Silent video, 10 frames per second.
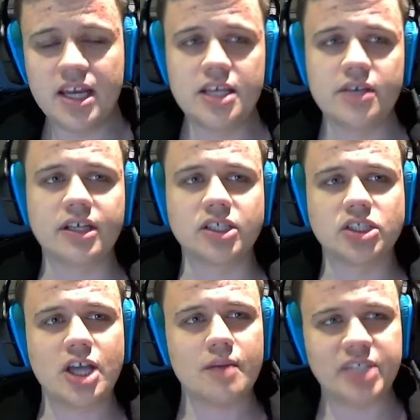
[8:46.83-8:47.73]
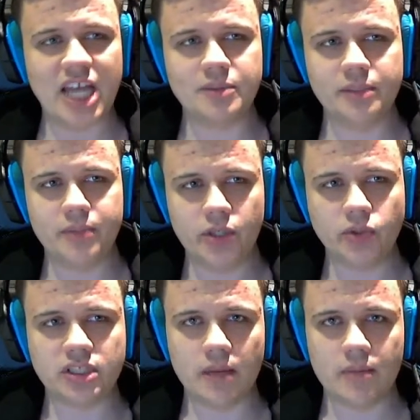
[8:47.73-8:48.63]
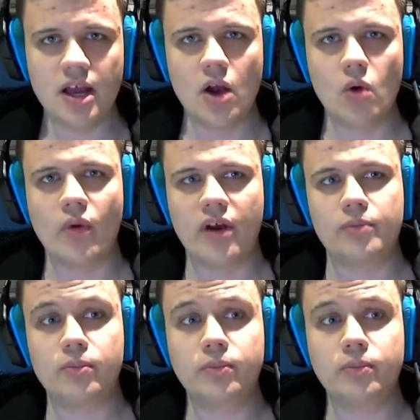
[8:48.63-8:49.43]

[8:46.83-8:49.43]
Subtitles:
you can sometimes abuse them with